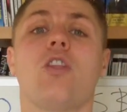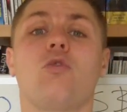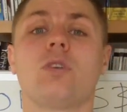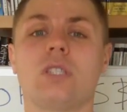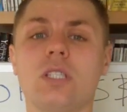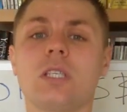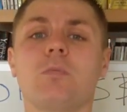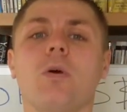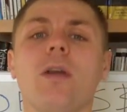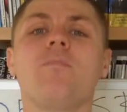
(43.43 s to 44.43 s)
the resistance
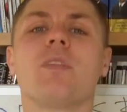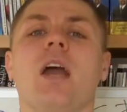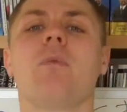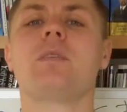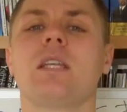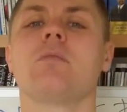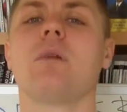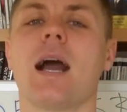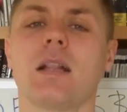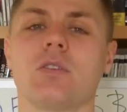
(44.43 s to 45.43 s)
point and we said the
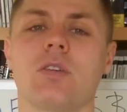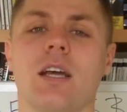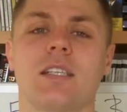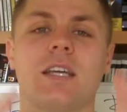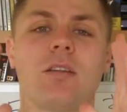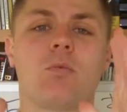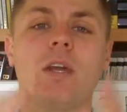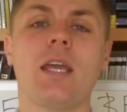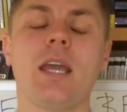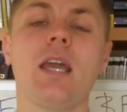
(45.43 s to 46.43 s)
market looks like it's getting
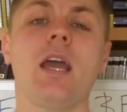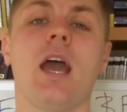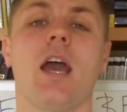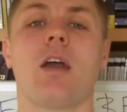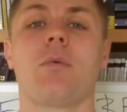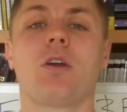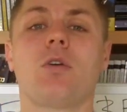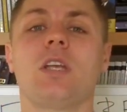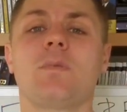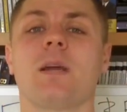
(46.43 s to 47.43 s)
weak here and we
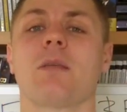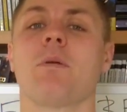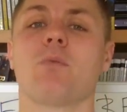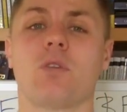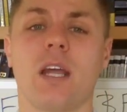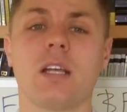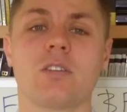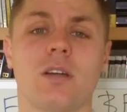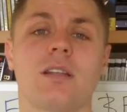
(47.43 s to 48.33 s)
could expect a bit more downside.